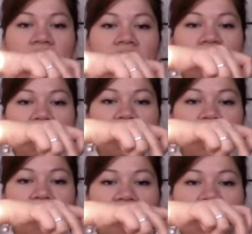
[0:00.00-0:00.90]
That's the
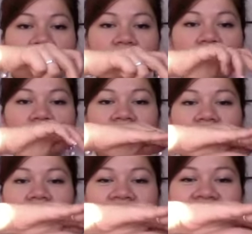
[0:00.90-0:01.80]
color right there.
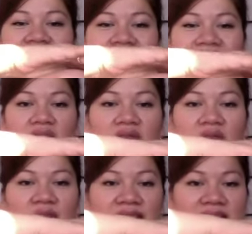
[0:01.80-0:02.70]
I don't know
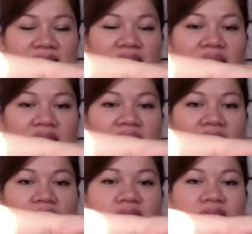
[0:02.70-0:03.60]
if you see that.
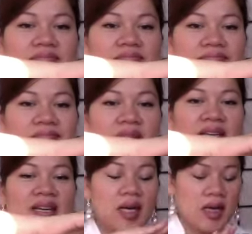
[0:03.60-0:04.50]

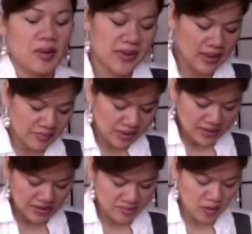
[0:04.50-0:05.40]
But yeah, I'm
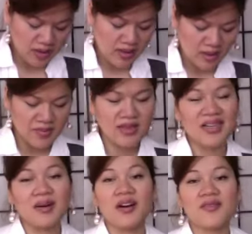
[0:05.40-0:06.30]
kind of disappointed in them. They
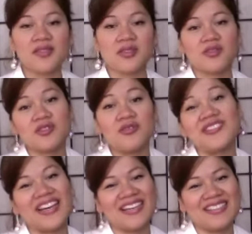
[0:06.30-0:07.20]
come off so too
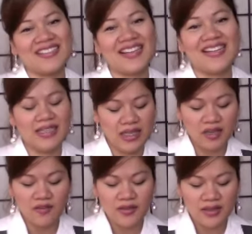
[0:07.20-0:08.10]
light. Like,
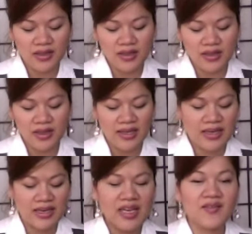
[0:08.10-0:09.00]
I feel like
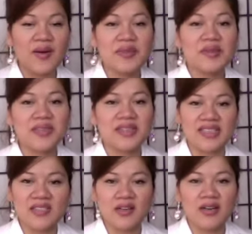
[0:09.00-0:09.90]
if I'm going to put
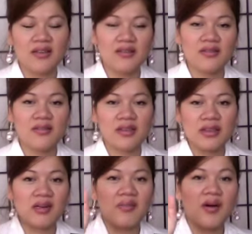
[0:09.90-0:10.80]
this on,
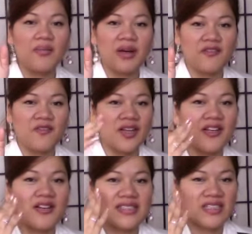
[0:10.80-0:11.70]
they're more on my
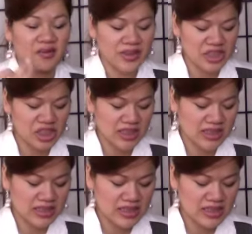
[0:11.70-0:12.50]
finger instead of my cheeks.